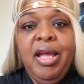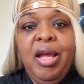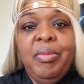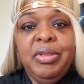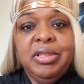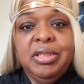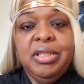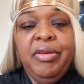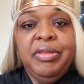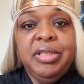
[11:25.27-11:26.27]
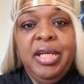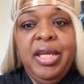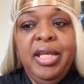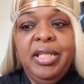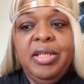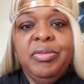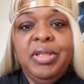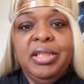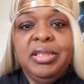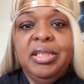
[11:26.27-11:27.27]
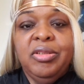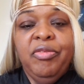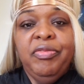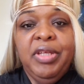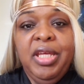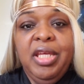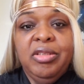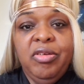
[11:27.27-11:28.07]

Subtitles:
how many cesareans I had. And I said, don't forget.